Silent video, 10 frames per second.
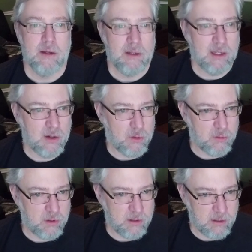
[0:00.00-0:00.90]
you know,
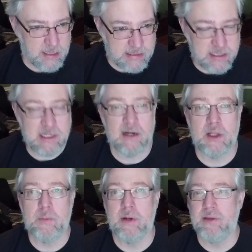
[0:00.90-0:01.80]

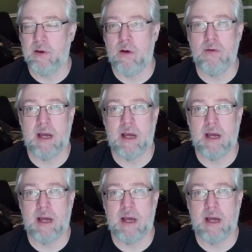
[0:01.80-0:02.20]
necessarily putting their own